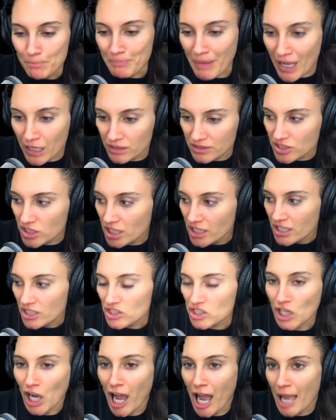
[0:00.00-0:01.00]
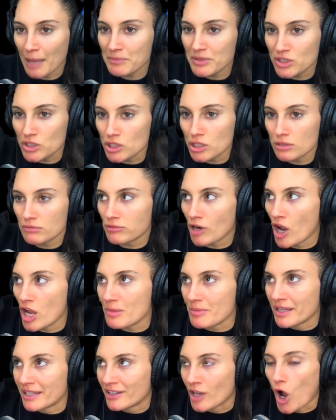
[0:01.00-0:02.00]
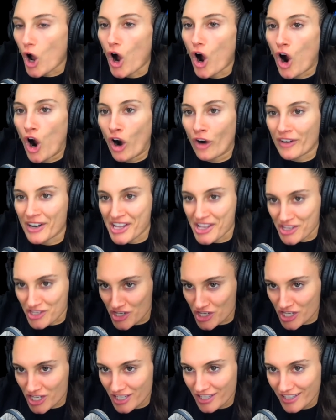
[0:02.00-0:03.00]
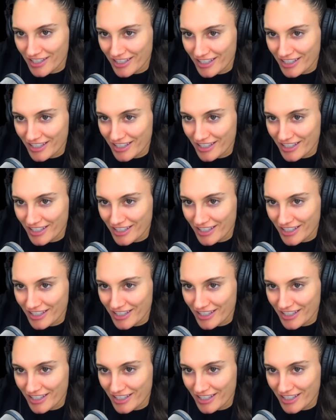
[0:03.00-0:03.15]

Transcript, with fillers: Built. Times New Roman, orange,